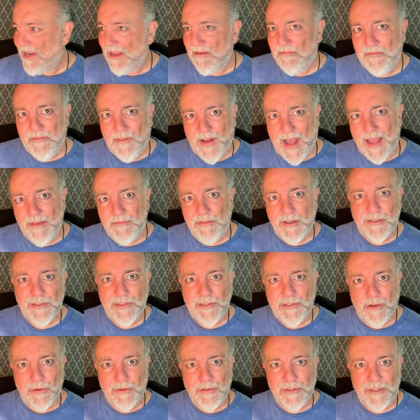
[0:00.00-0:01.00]
at five years
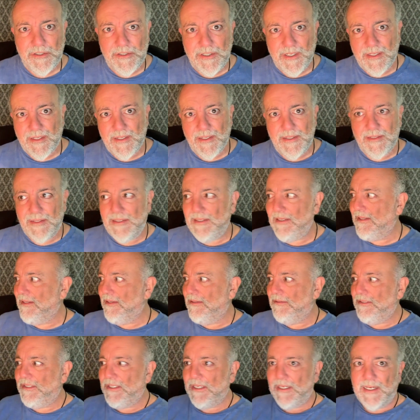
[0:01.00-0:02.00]
old, she could you
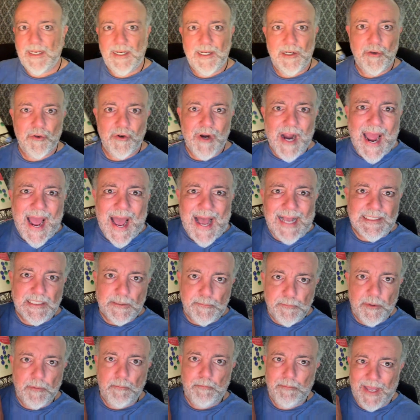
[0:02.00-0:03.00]
know she could
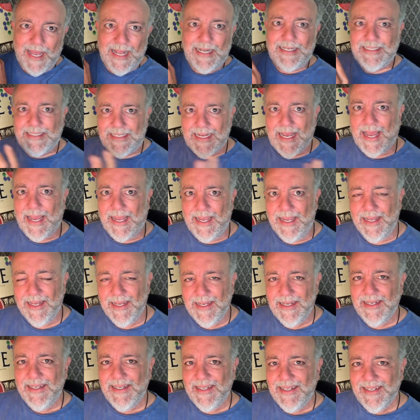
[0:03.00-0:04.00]
grasp Pente.
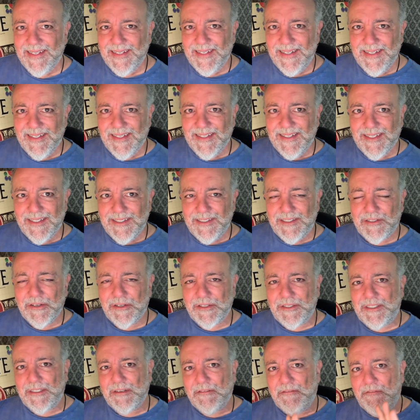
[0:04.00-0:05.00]
So
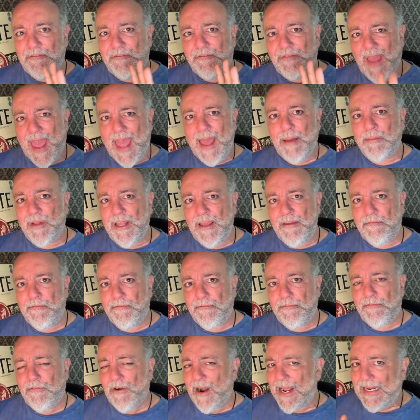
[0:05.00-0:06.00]
it's a
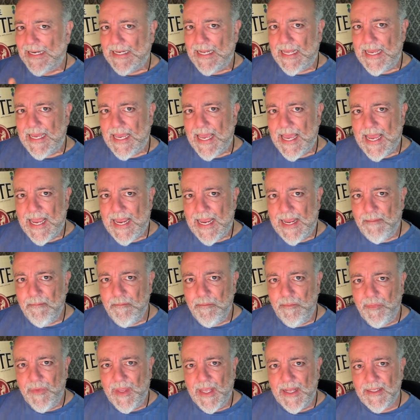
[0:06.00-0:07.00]
family-friendly
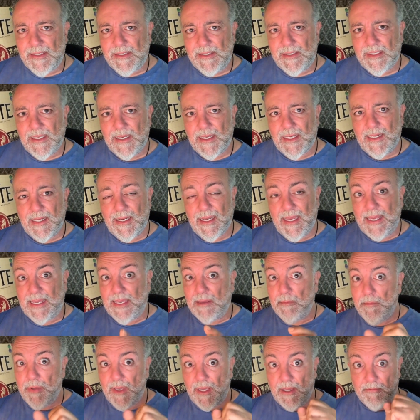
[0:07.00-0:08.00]
game. It's uh, it
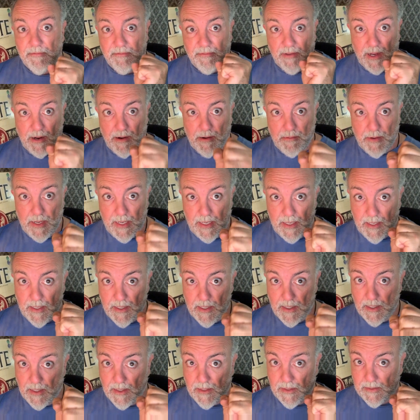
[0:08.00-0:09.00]
can be a very
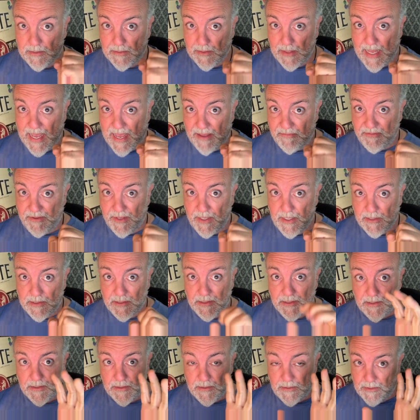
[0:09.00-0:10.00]
uh, heavy
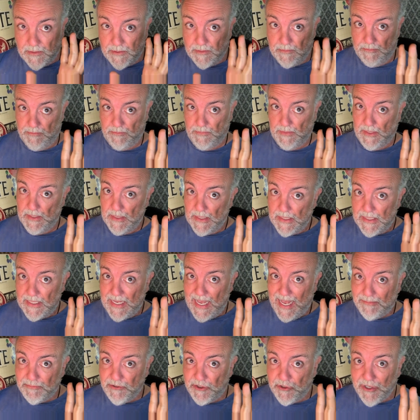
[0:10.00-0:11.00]
you know
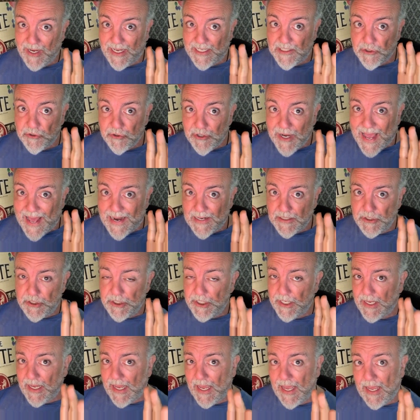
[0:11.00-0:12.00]
abstract
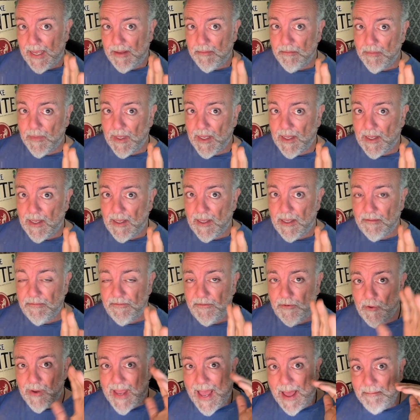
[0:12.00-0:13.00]
strategy game uh, if
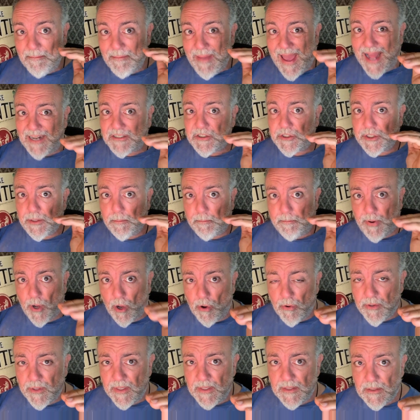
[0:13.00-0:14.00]
you got matched
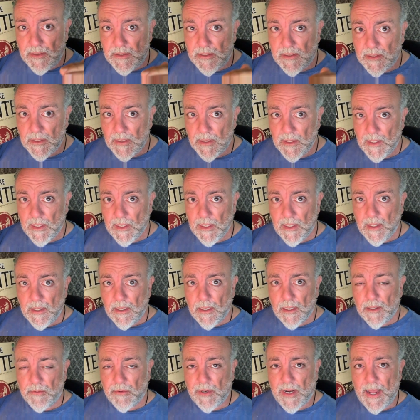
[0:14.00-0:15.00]
opponents,
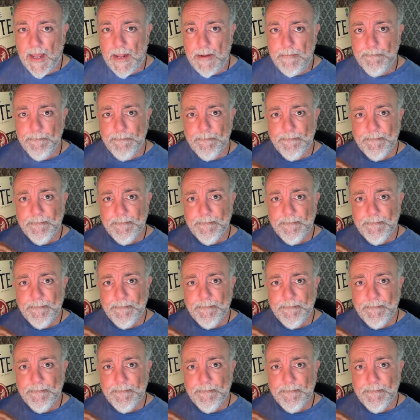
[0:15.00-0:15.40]
right?